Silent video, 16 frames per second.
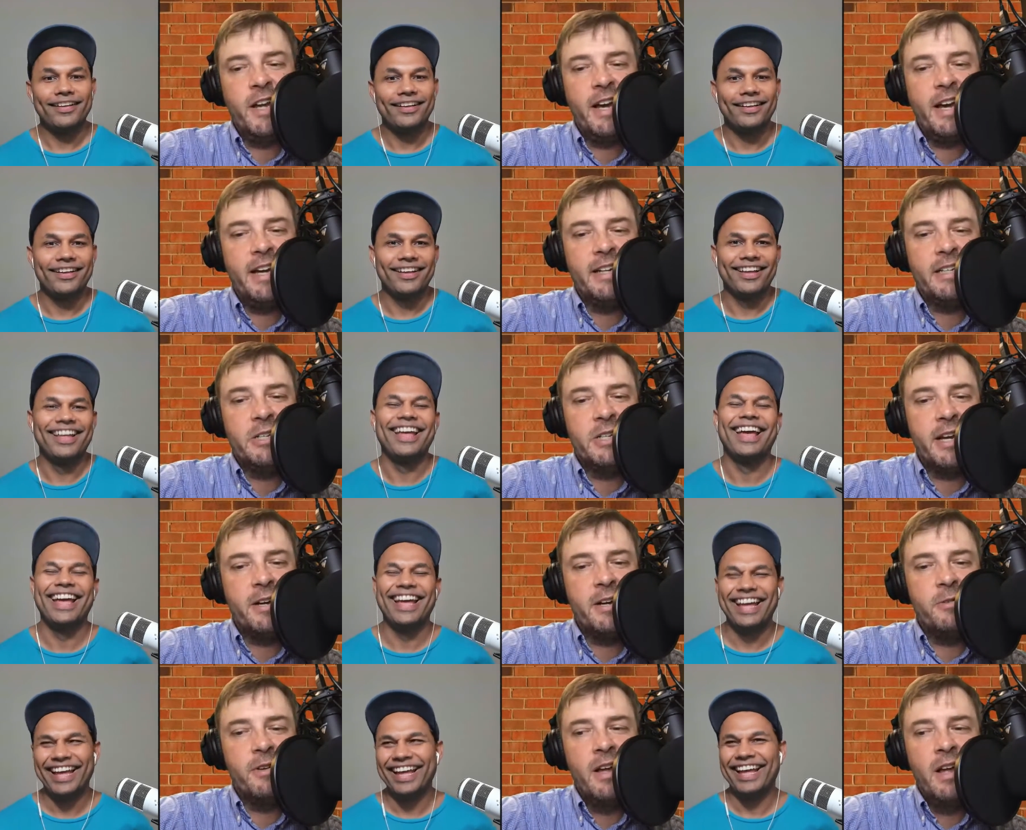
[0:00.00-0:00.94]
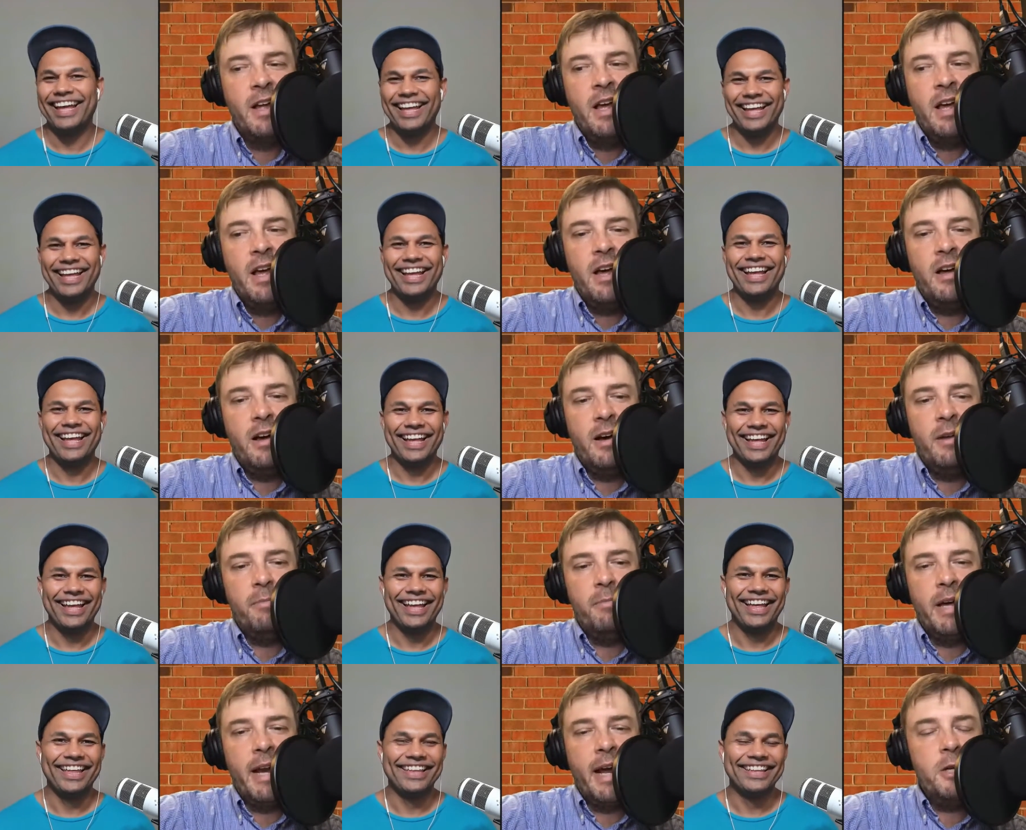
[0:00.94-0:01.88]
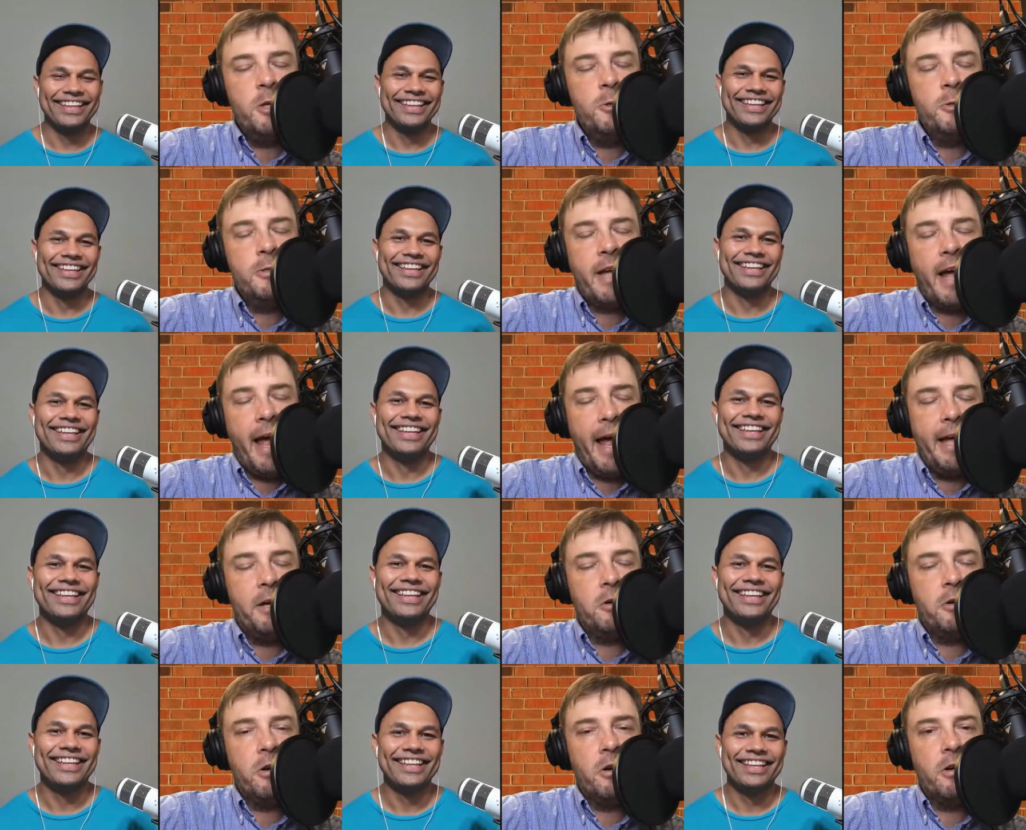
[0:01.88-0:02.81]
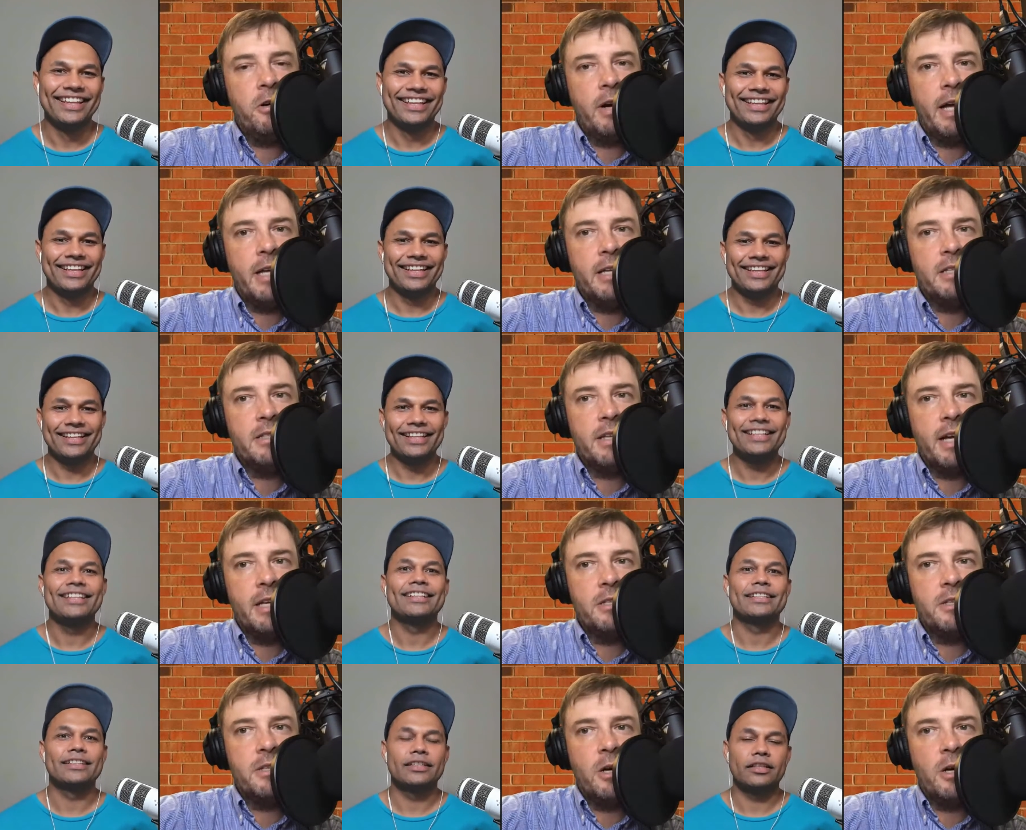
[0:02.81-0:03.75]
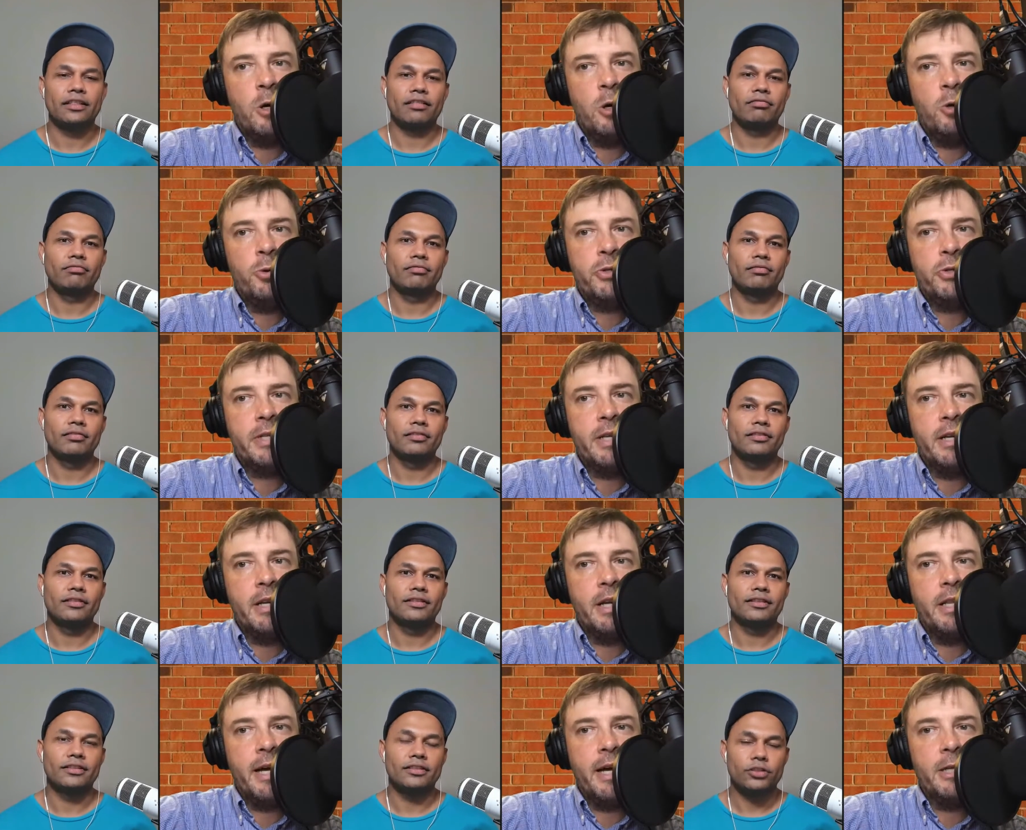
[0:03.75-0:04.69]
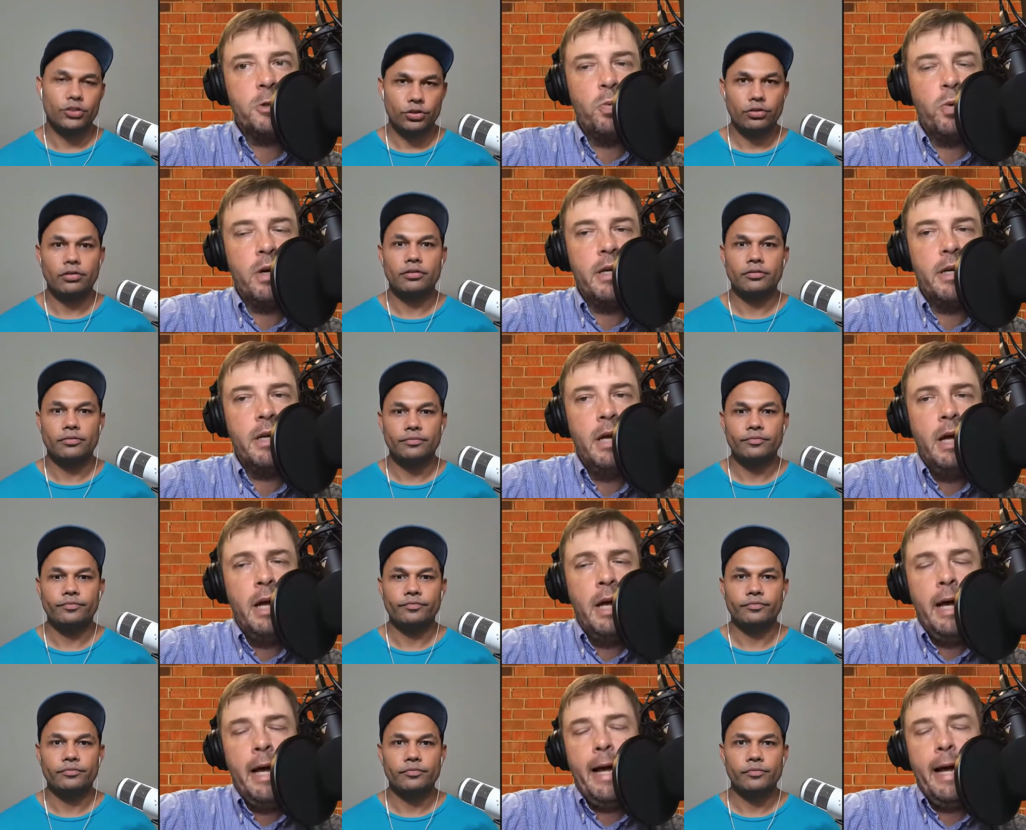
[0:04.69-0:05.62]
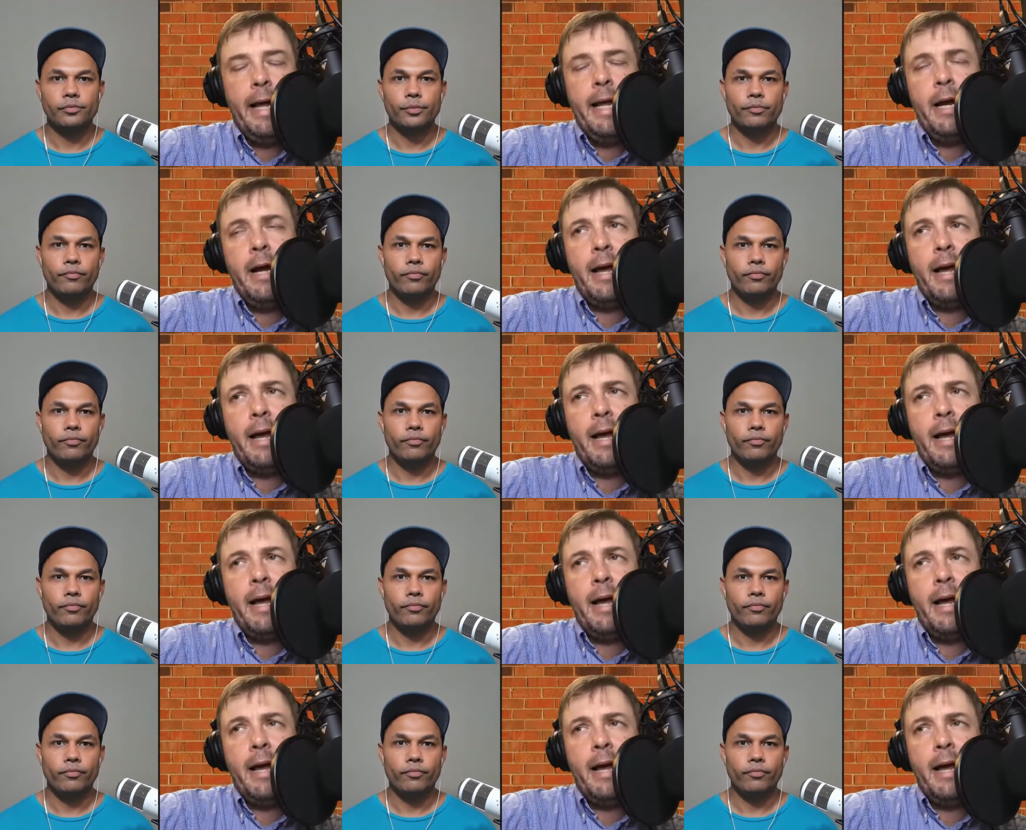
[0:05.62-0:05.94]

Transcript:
Speaker 1: at, because I don't. Um, and I use Anchor as as the host, and and that's what, you know.